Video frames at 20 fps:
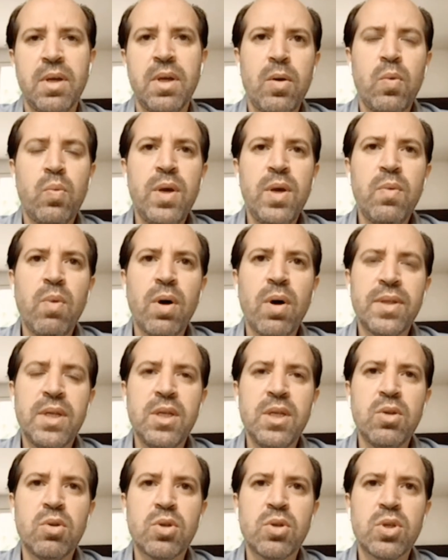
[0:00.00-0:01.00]
We
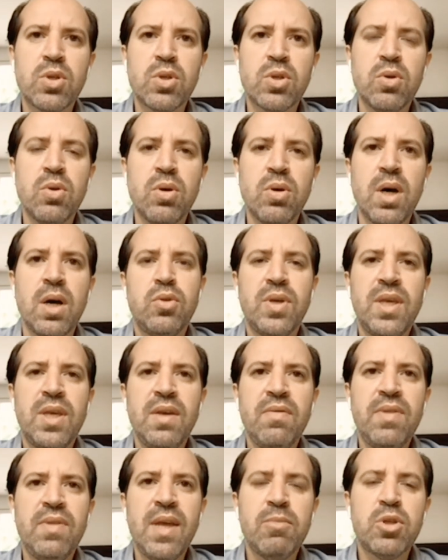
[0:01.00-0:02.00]
wanted also to
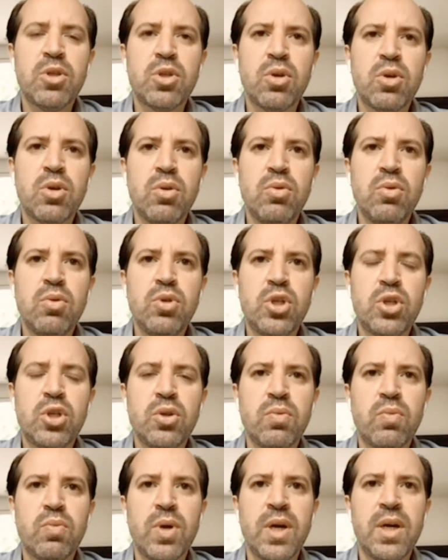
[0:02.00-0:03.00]
give them a
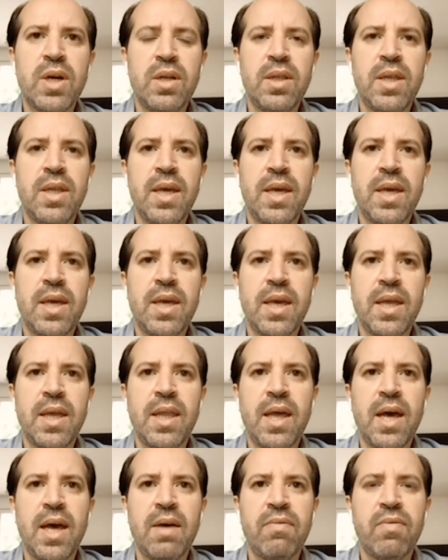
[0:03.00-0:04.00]
solution where they can
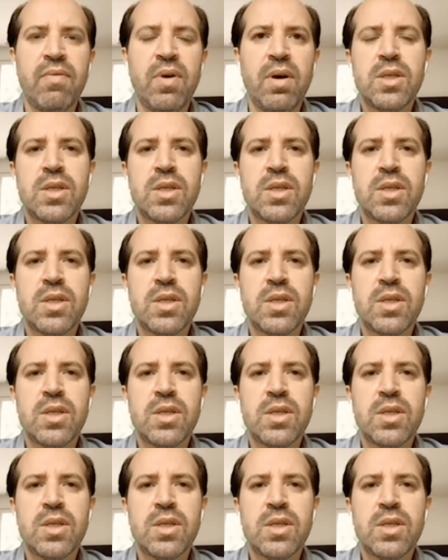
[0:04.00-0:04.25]
have